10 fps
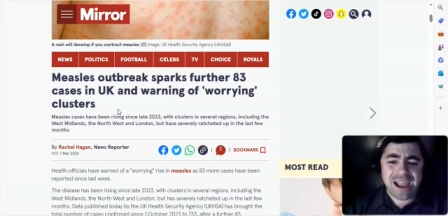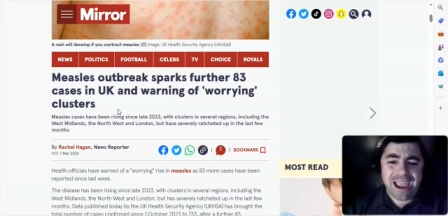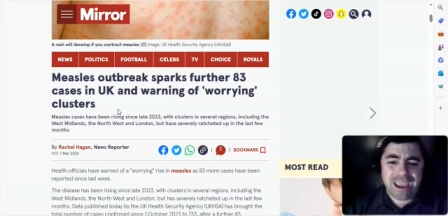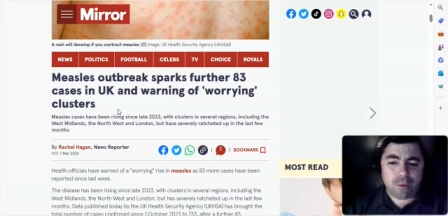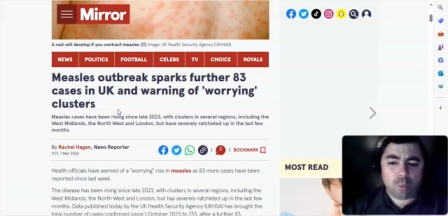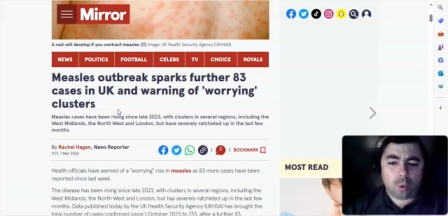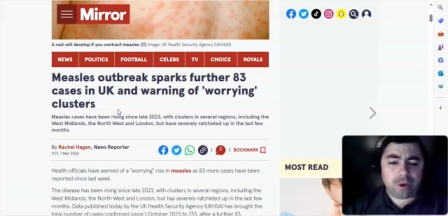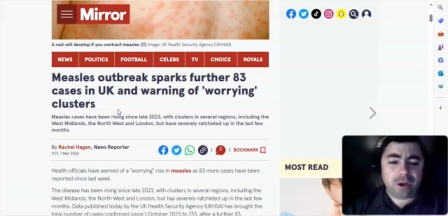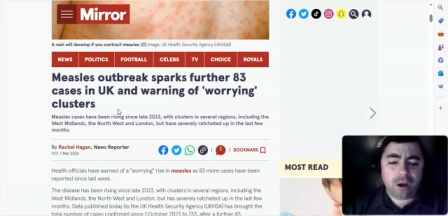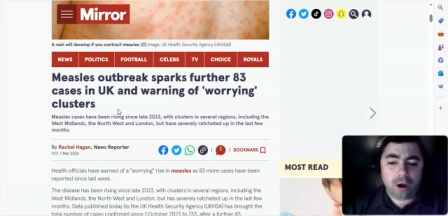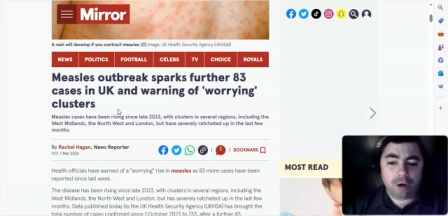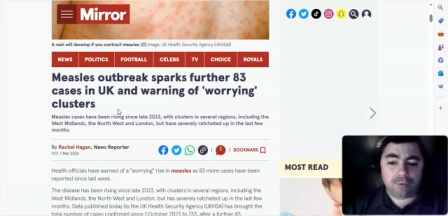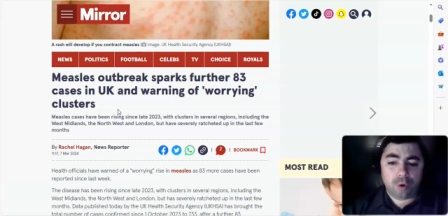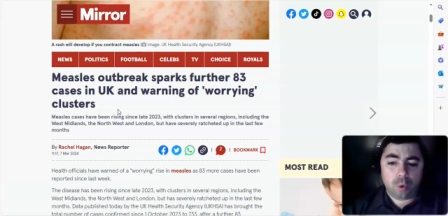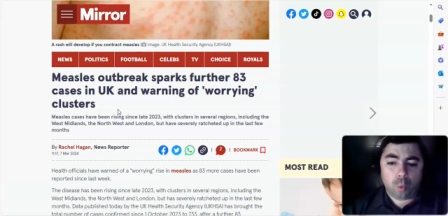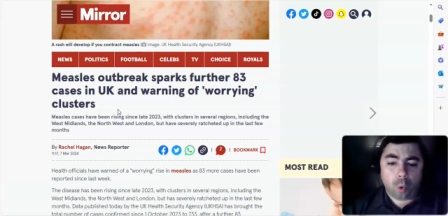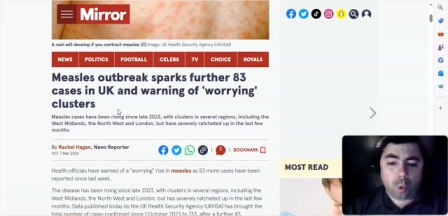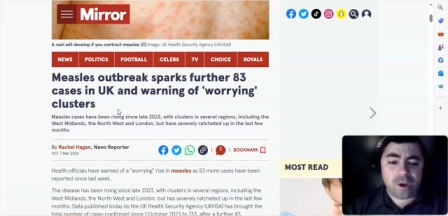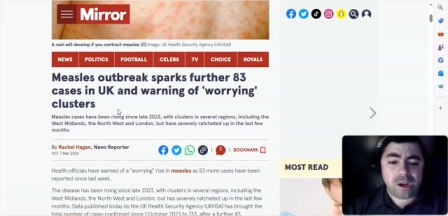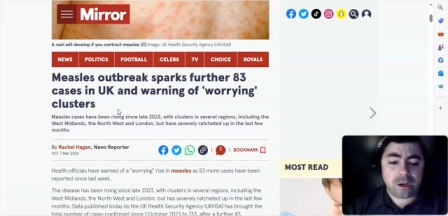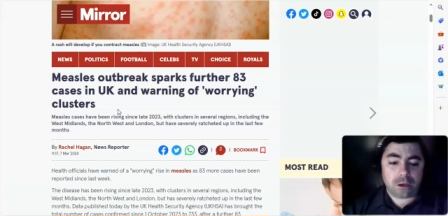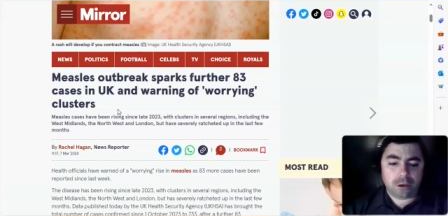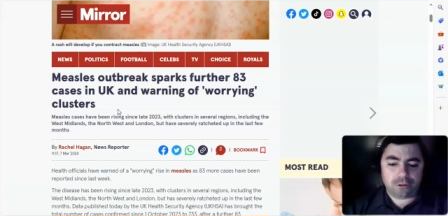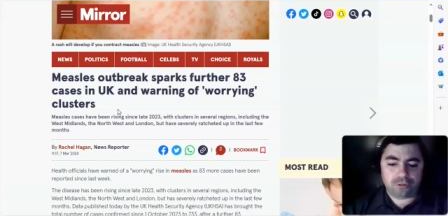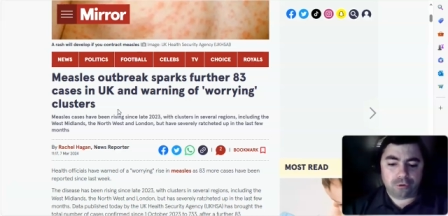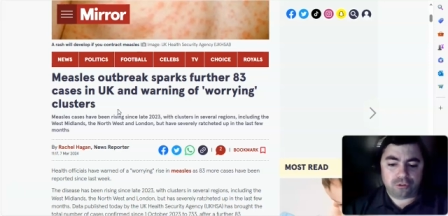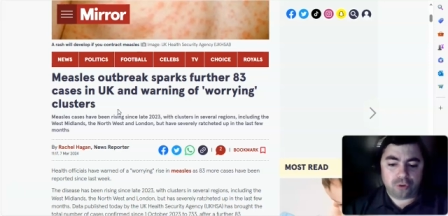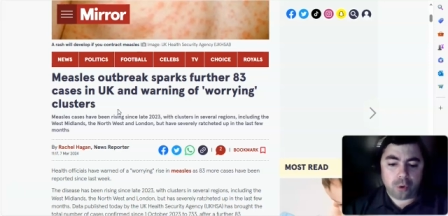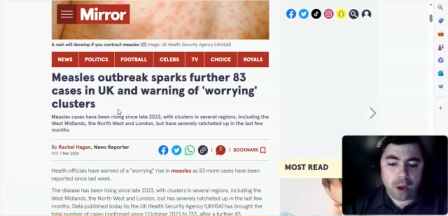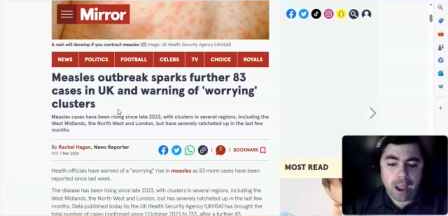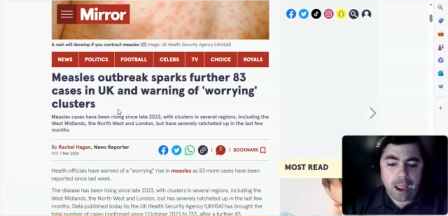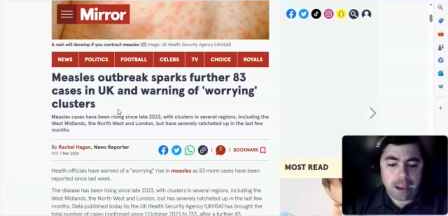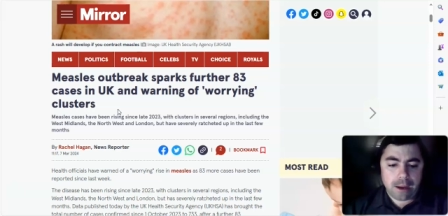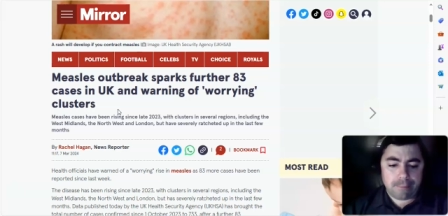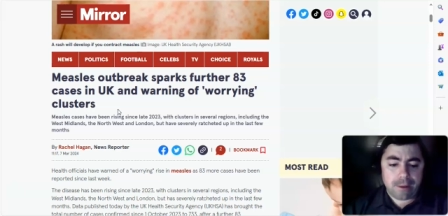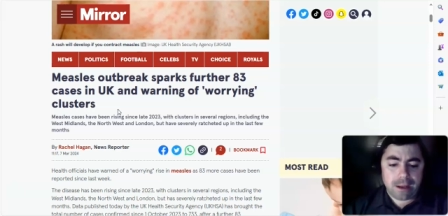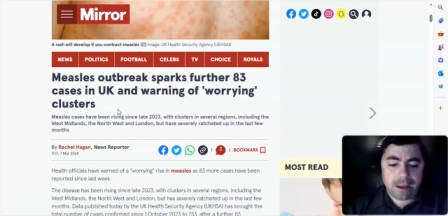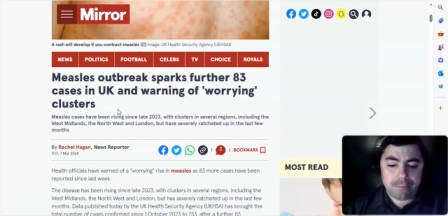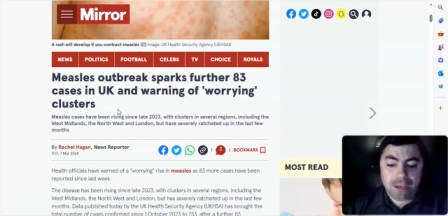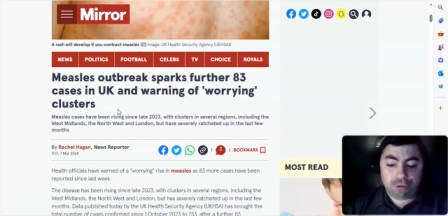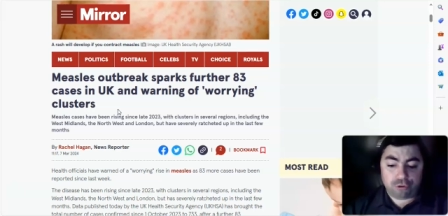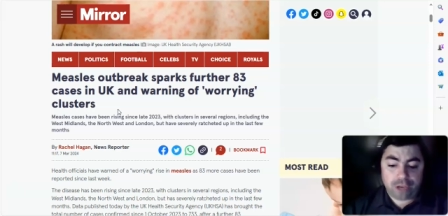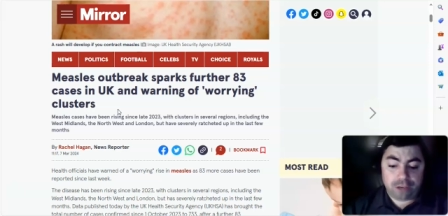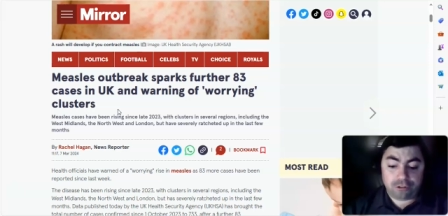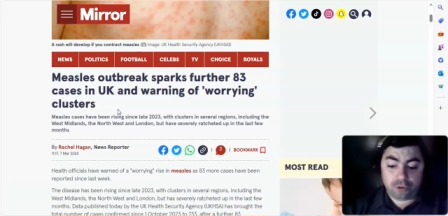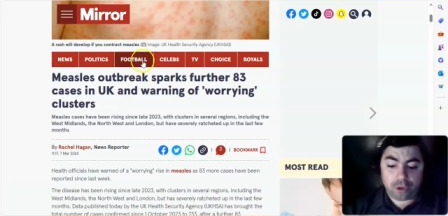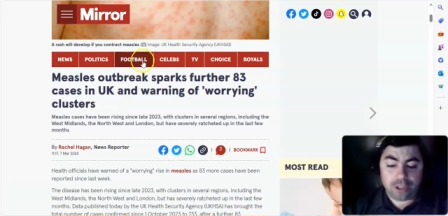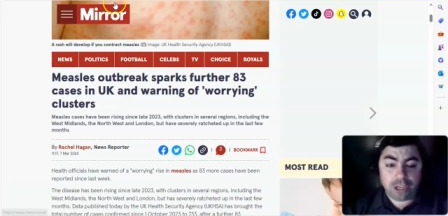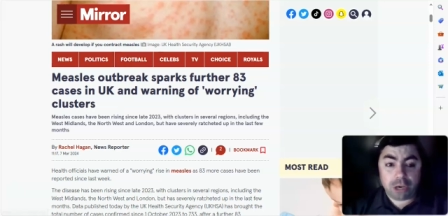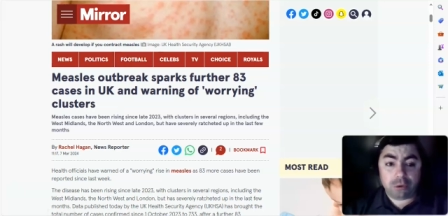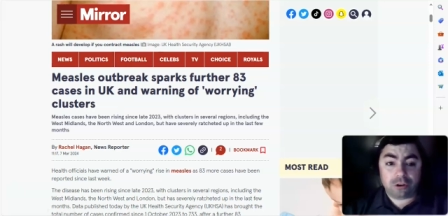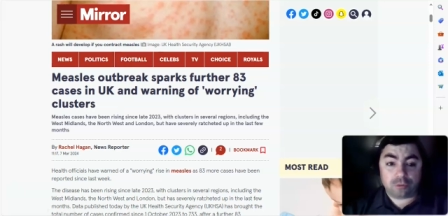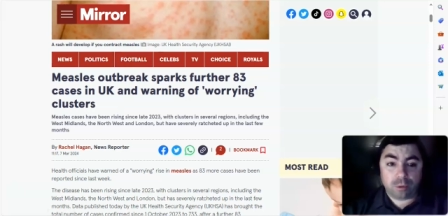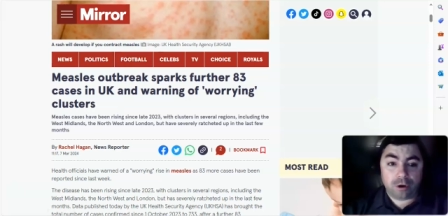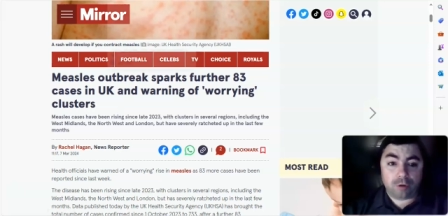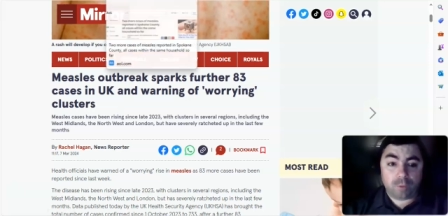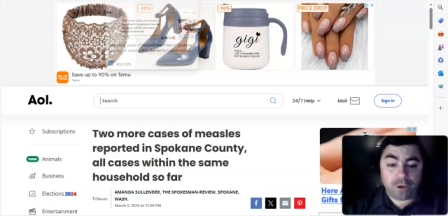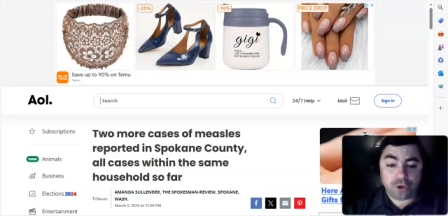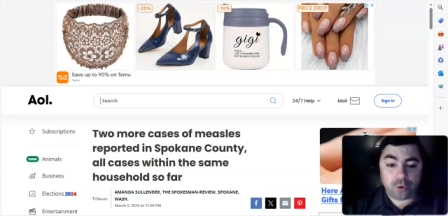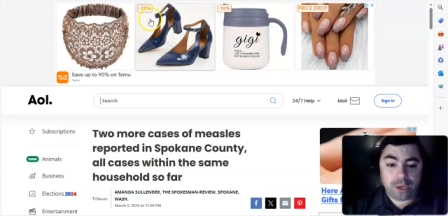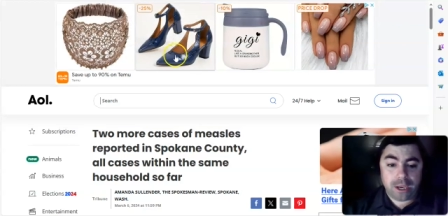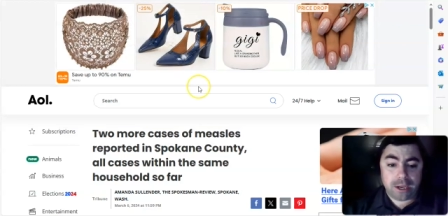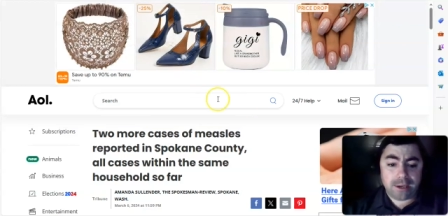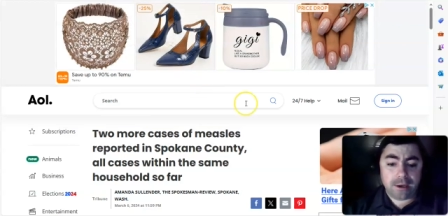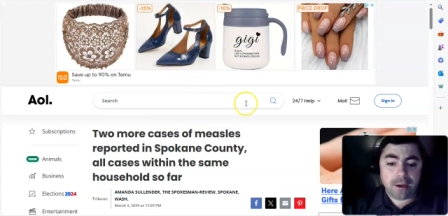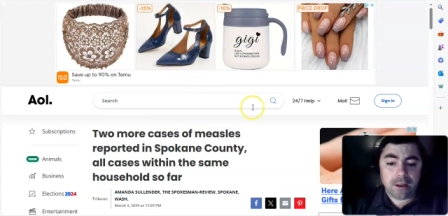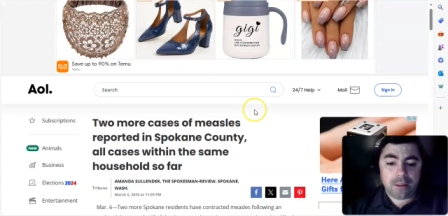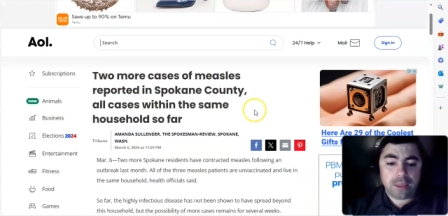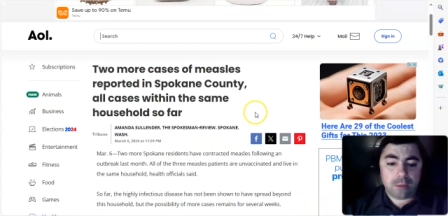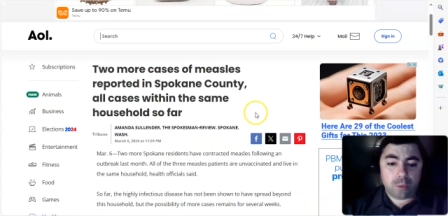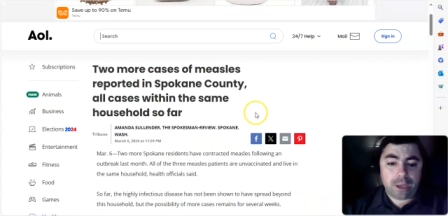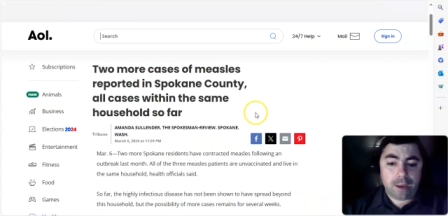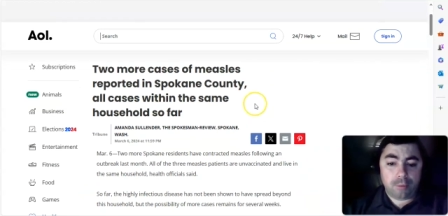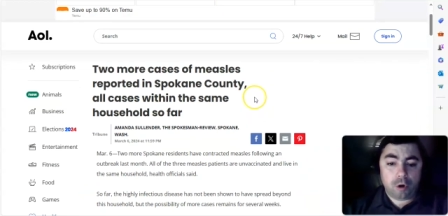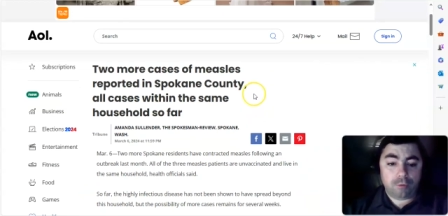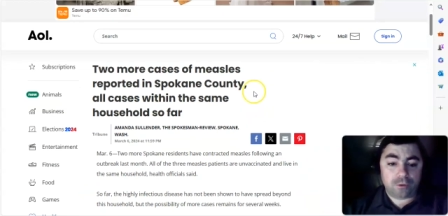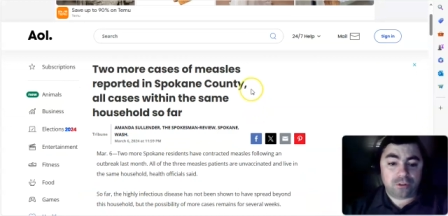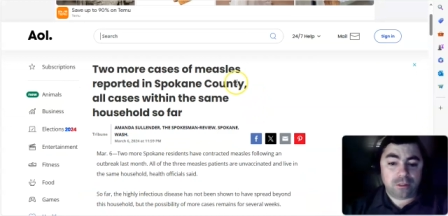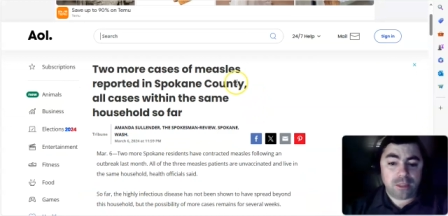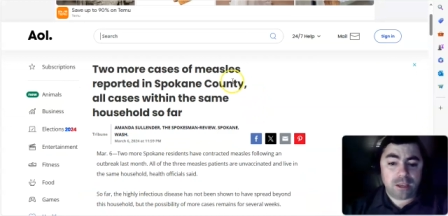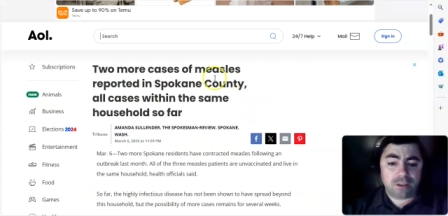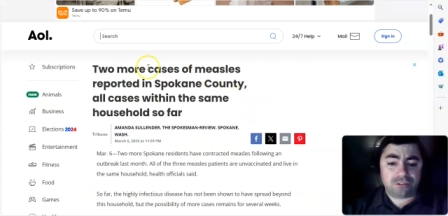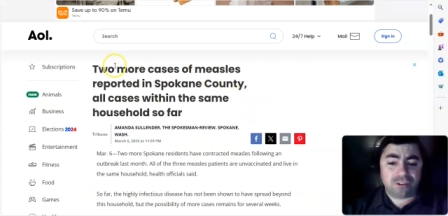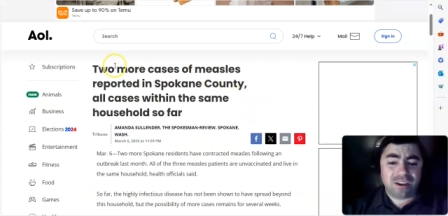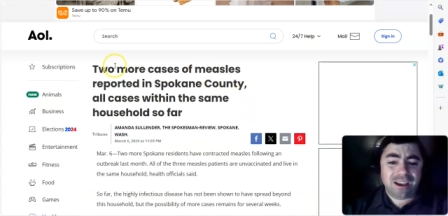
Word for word: and warning of worrying clusters. So, yep, measles cases, they're continuing to spread over in the UK. Then we come over to this.